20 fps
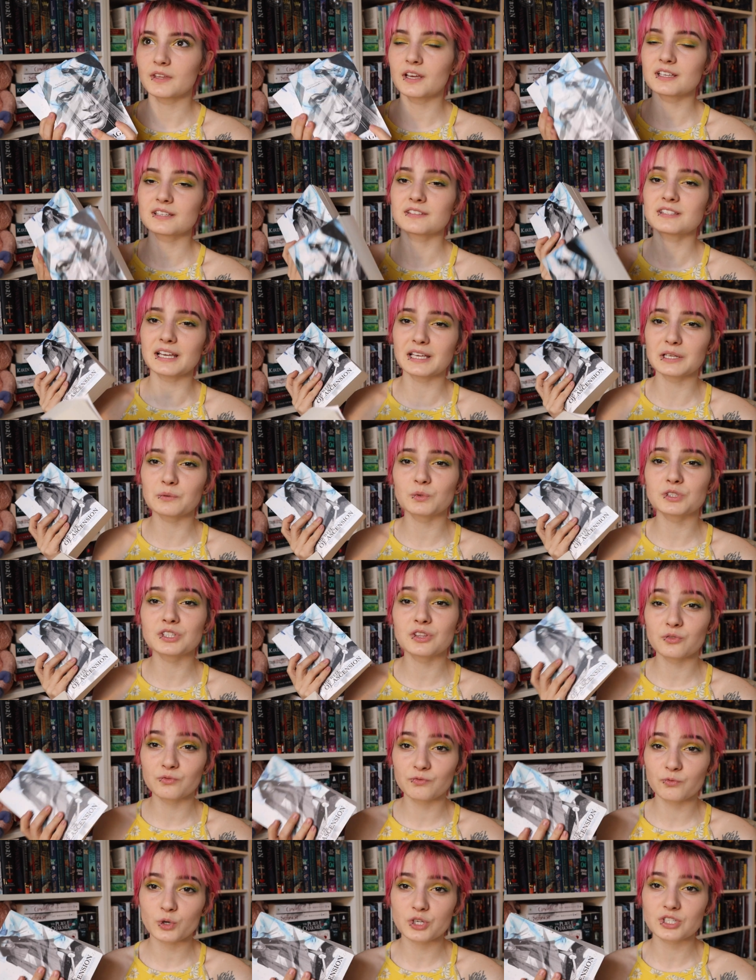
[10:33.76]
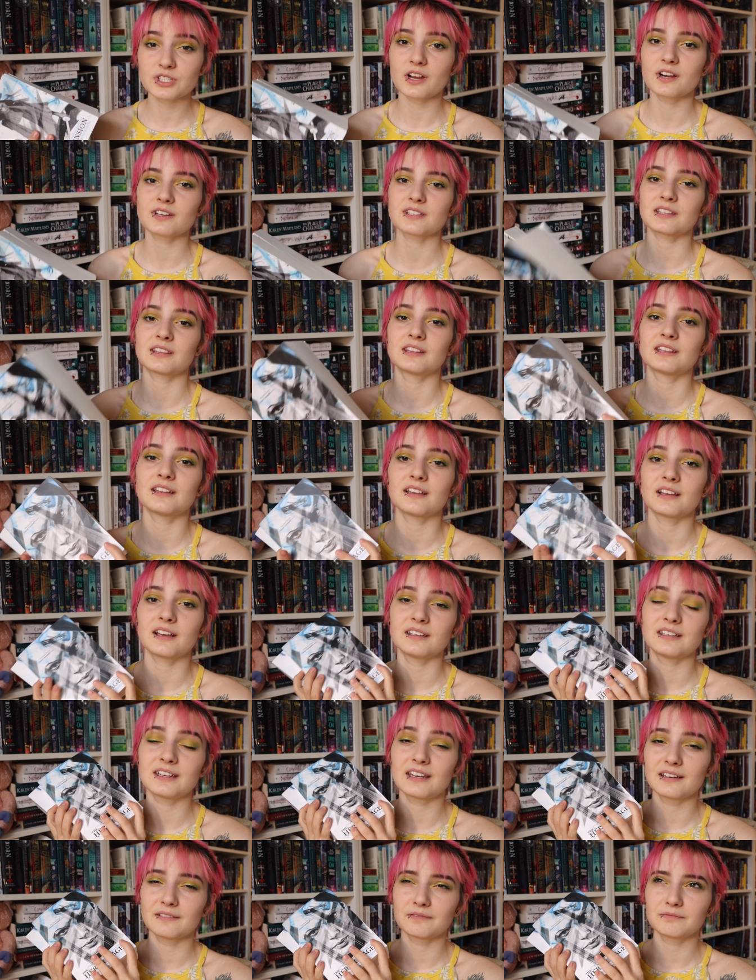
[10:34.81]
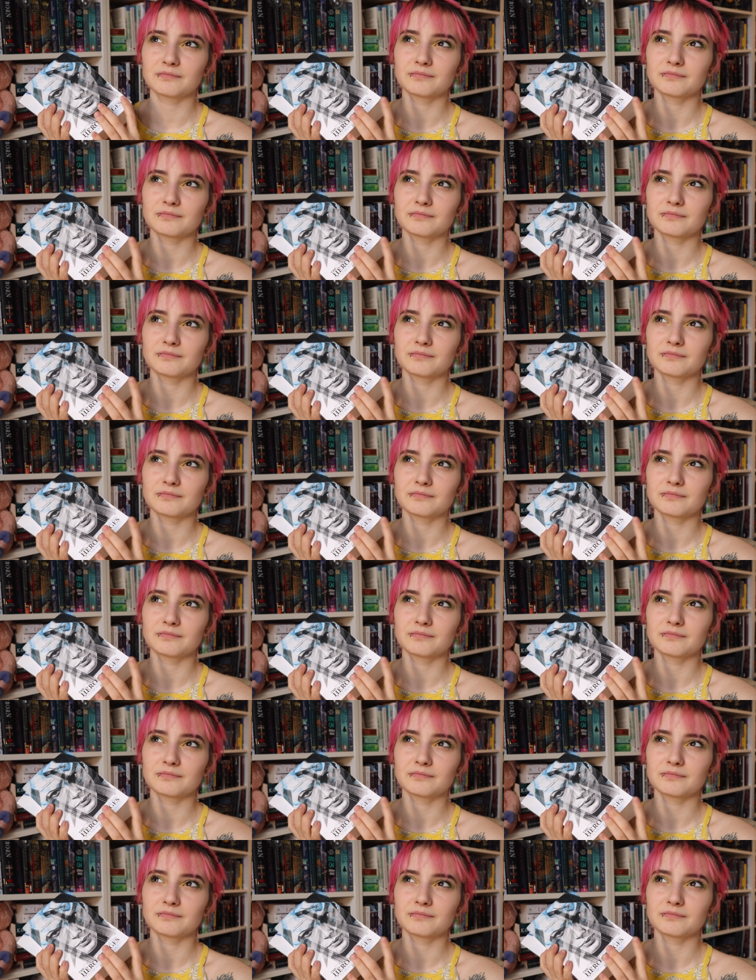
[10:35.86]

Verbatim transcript: the second one four stars and, and